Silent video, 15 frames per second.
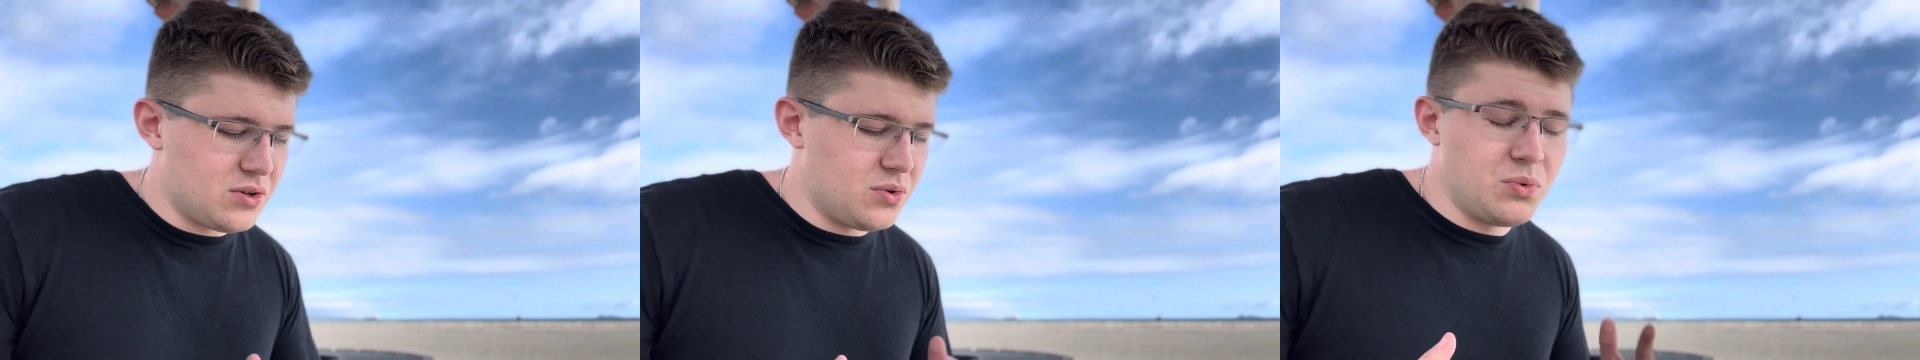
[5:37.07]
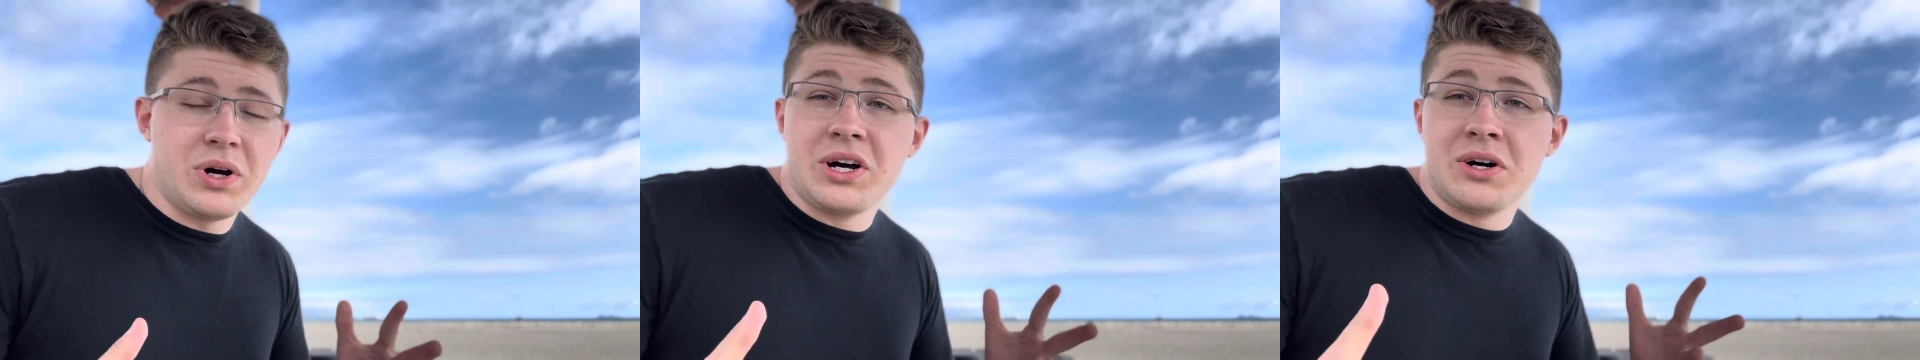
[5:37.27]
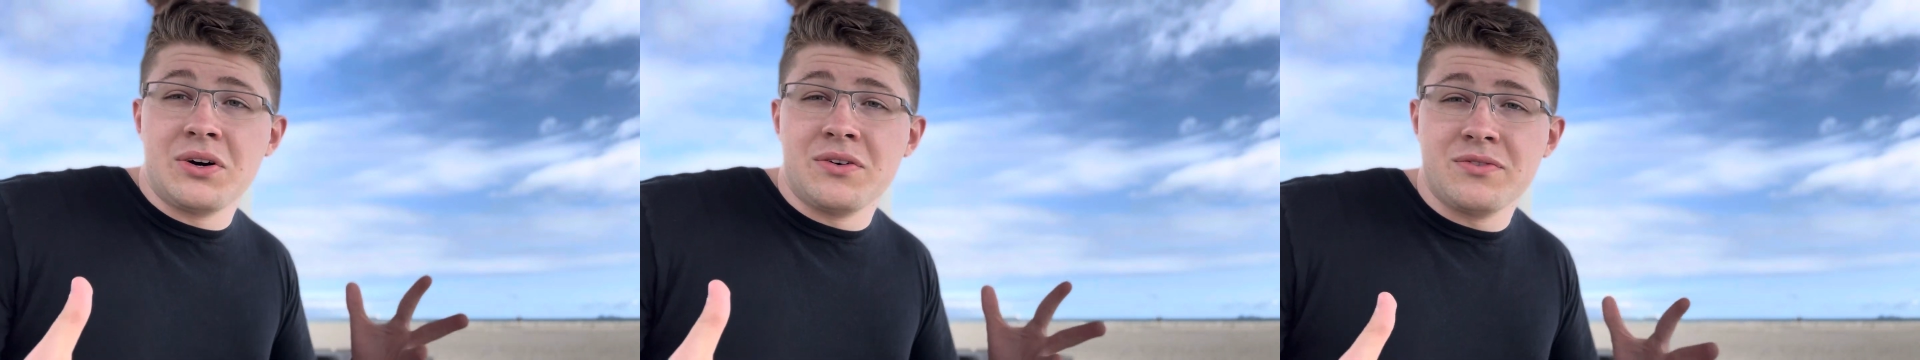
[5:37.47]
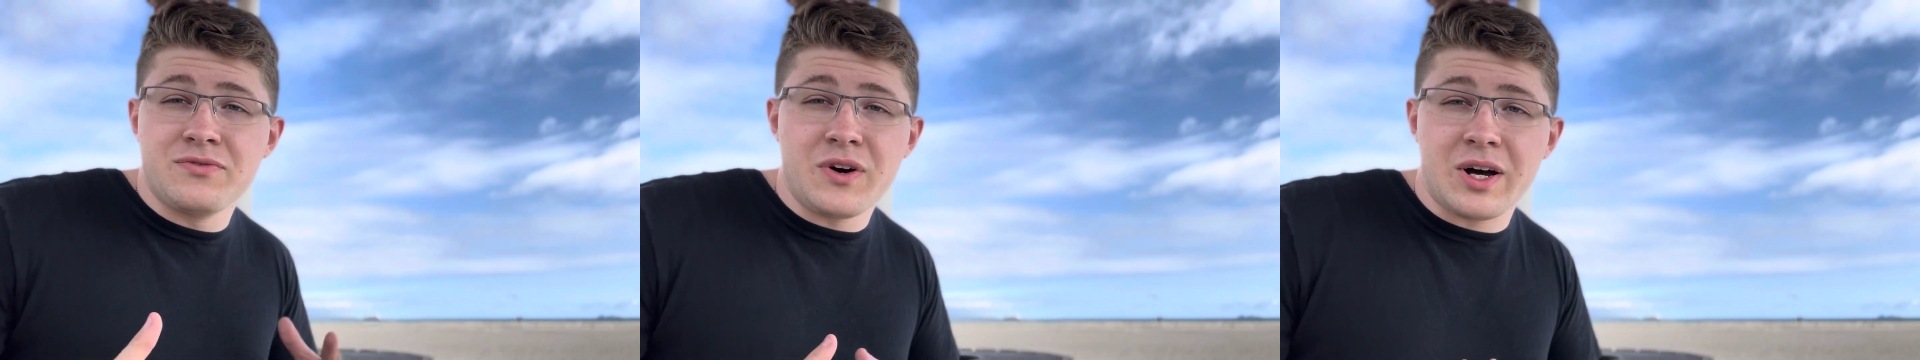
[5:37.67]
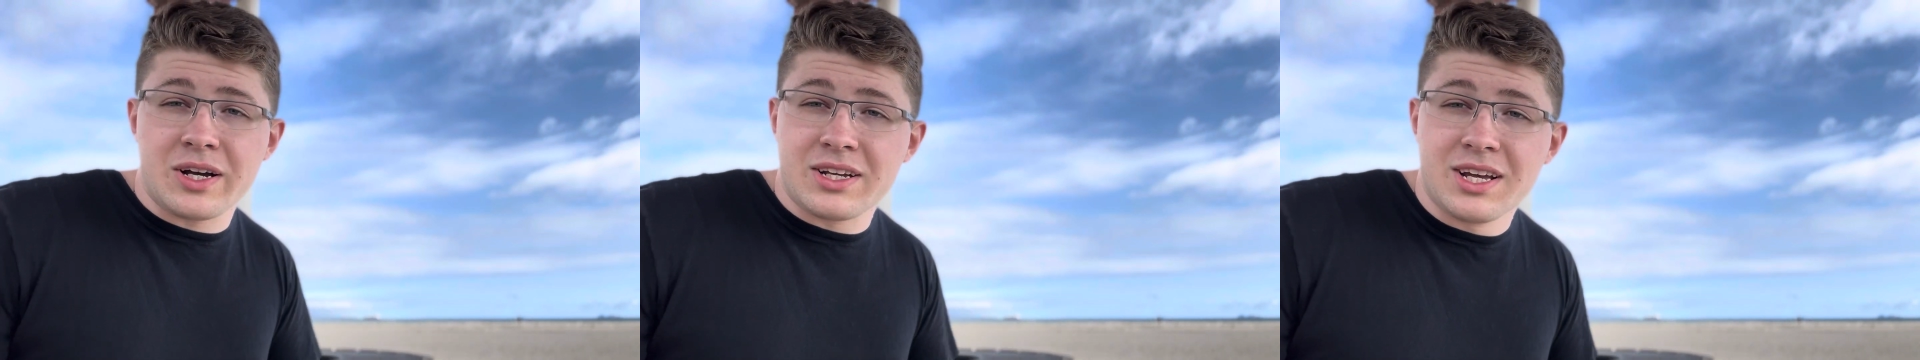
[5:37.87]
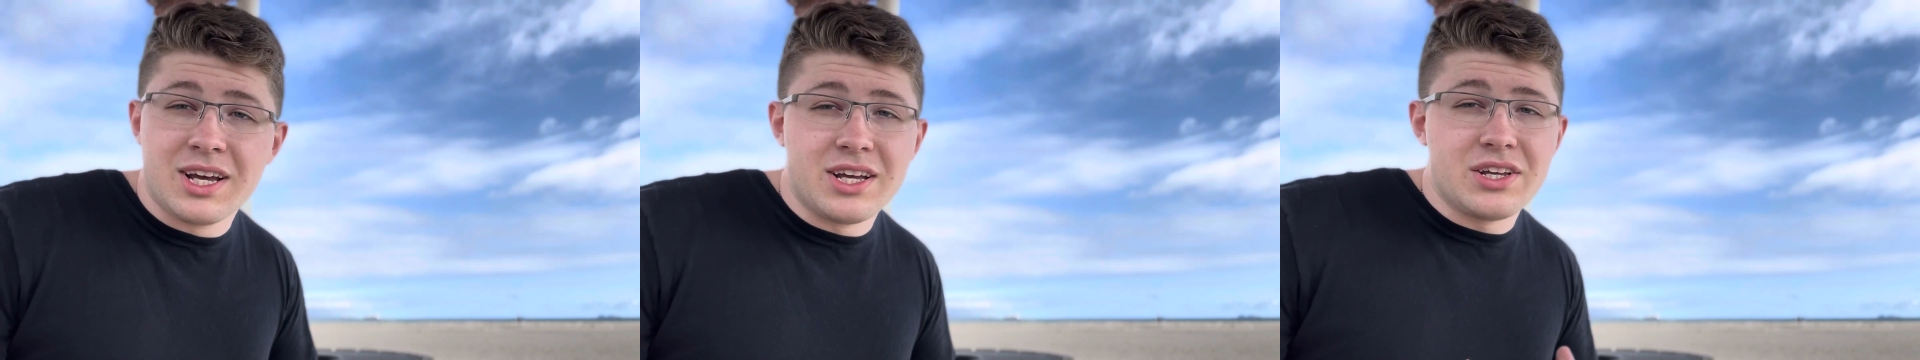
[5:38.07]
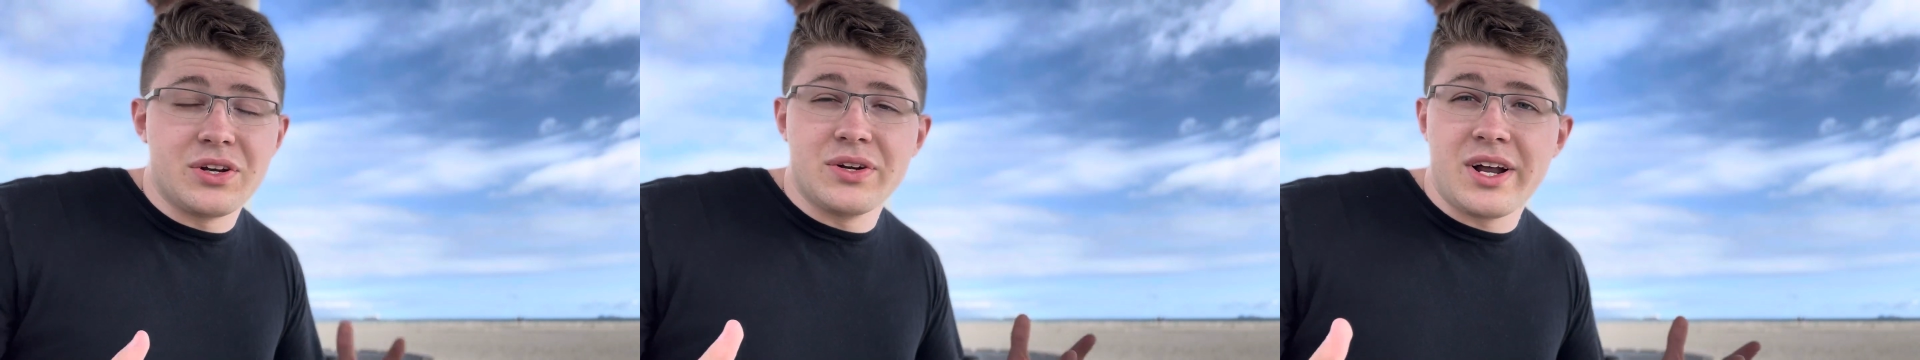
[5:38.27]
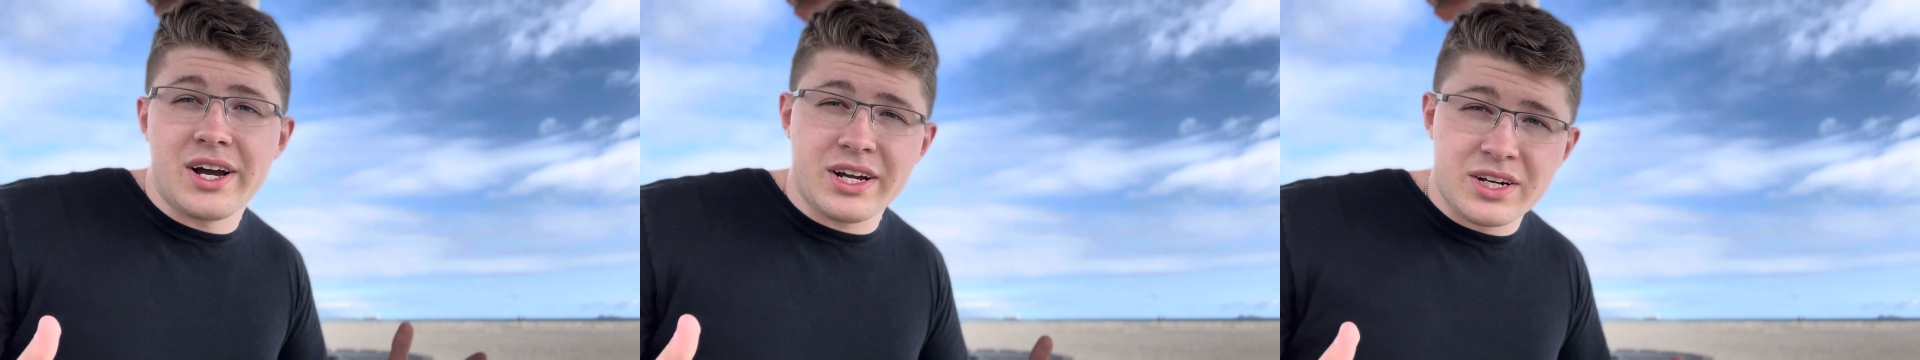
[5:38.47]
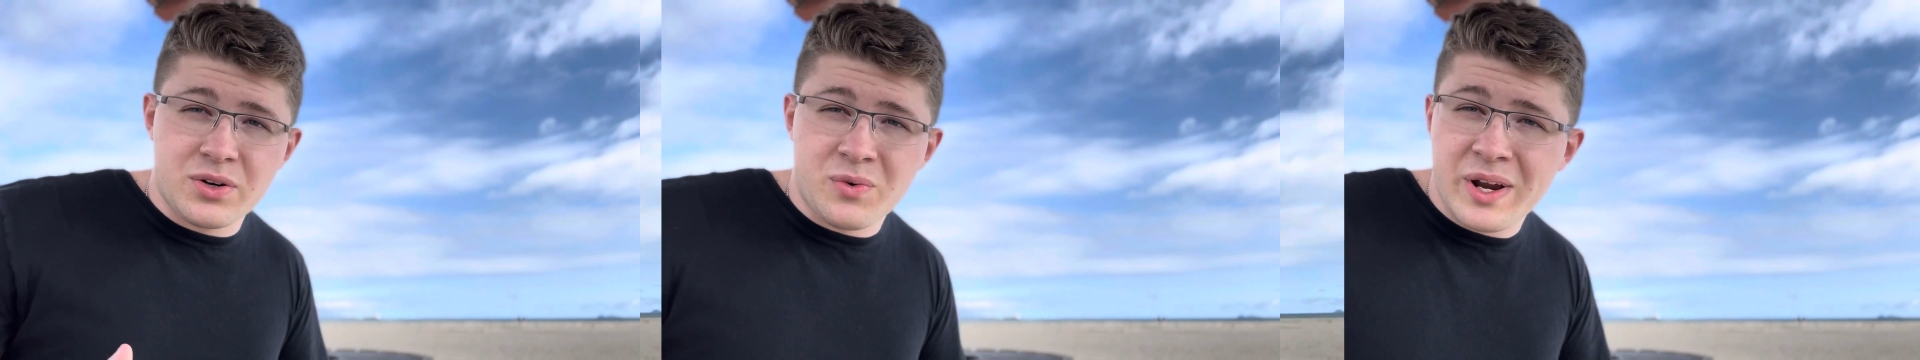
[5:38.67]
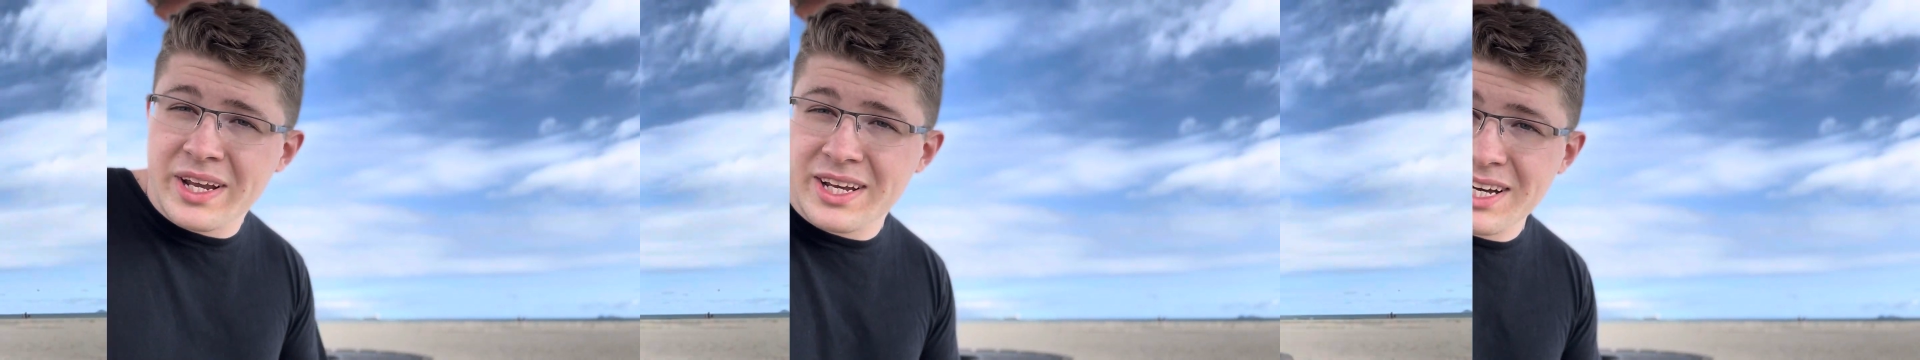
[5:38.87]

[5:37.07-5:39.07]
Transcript: well, fuck, you're not gonna rank